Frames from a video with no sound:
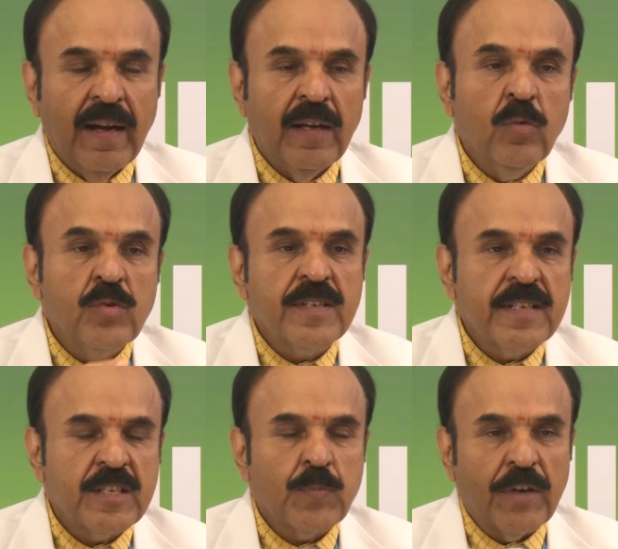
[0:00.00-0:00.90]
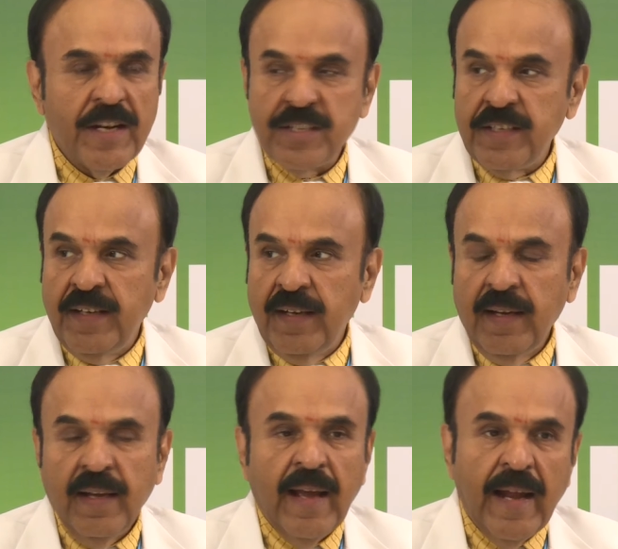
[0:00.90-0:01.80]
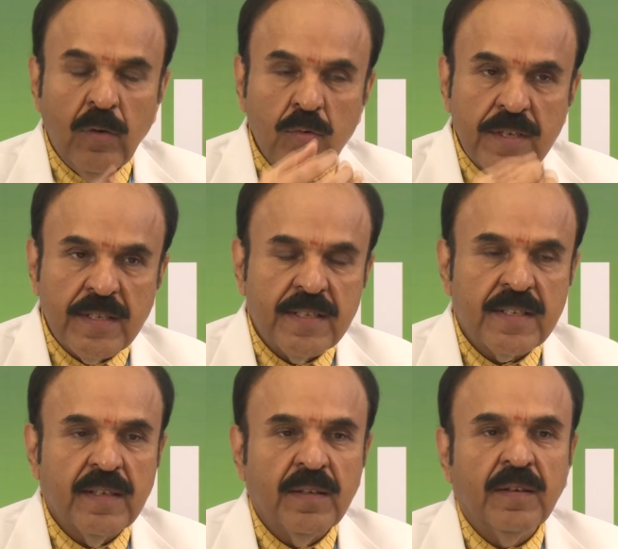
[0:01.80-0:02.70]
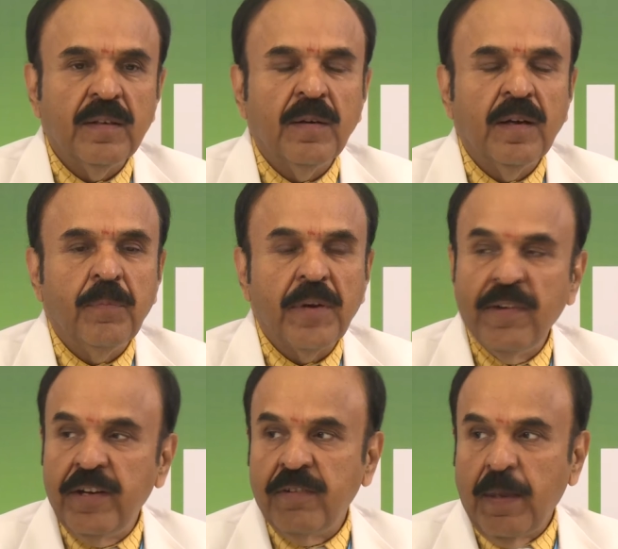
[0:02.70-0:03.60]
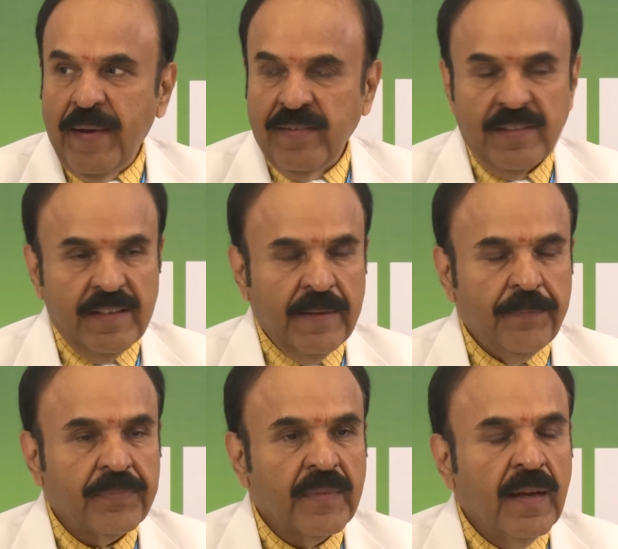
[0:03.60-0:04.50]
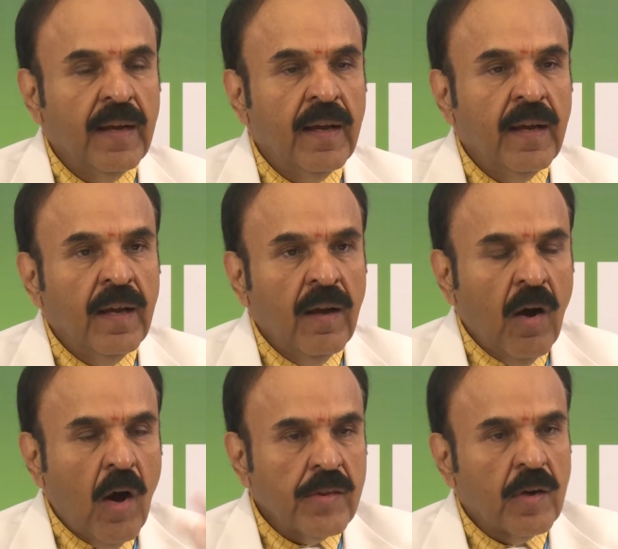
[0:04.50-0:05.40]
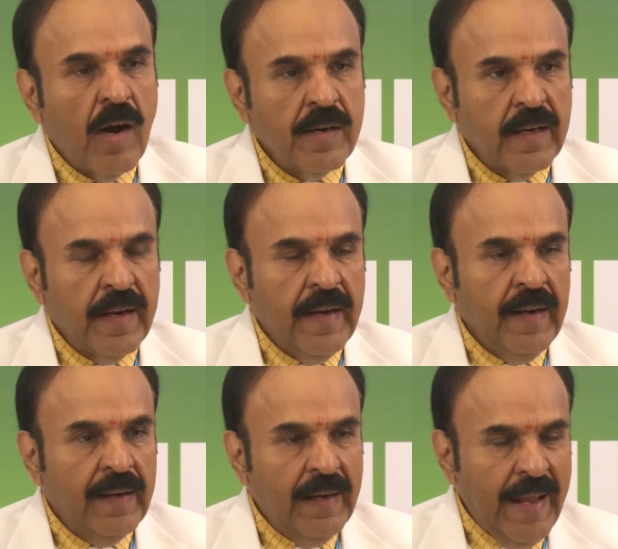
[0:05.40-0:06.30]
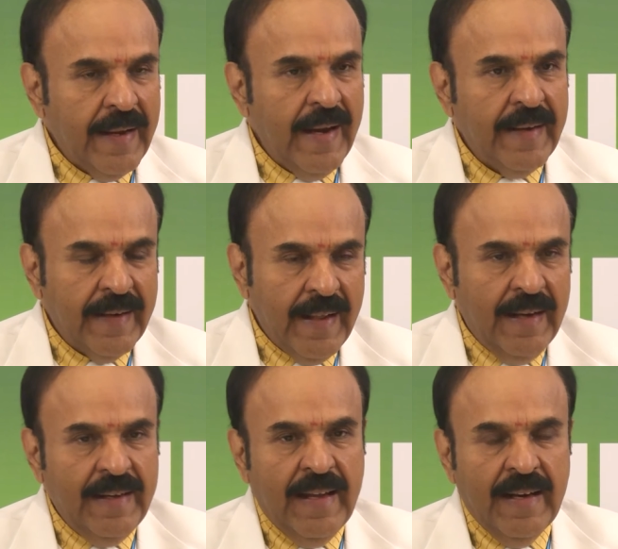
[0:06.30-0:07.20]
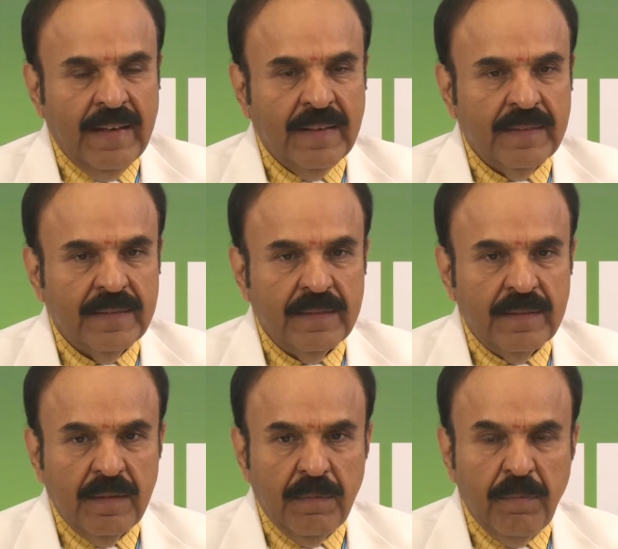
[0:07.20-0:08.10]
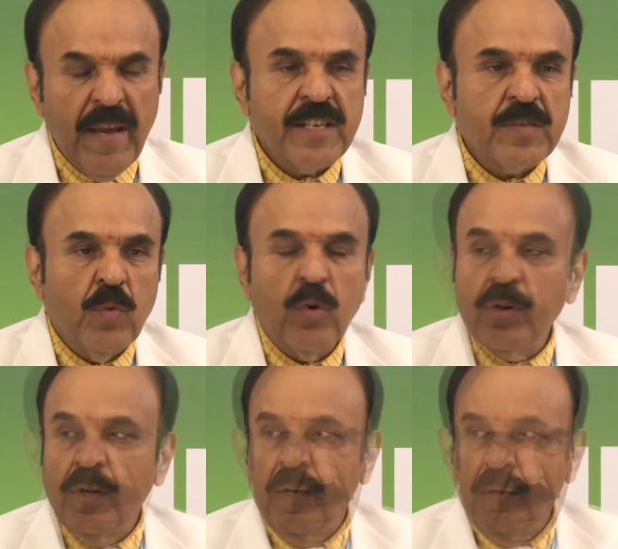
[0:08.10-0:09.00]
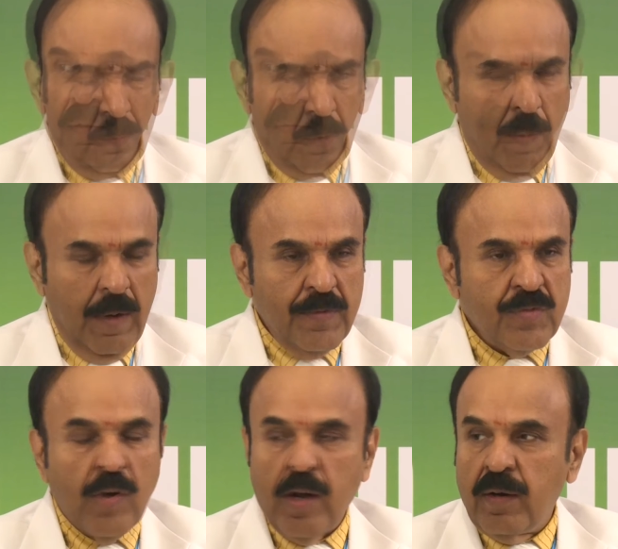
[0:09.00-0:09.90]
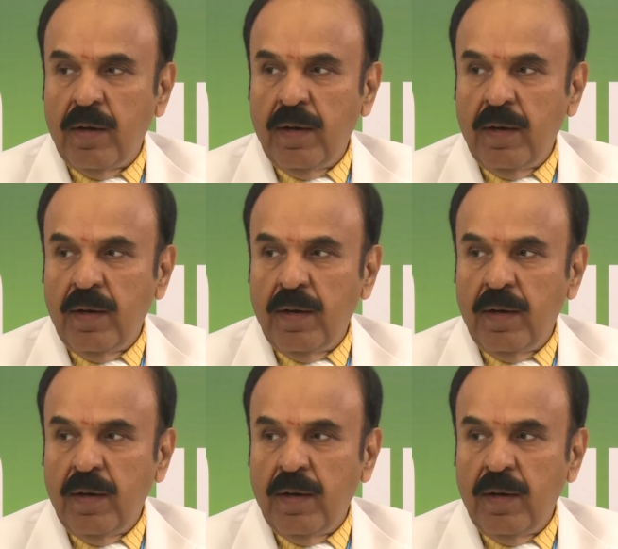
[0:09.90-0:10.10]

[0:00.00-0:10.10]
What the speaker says: loses its potency and loses its preventive capacity. On the contrary, glycated LDL makes more problems for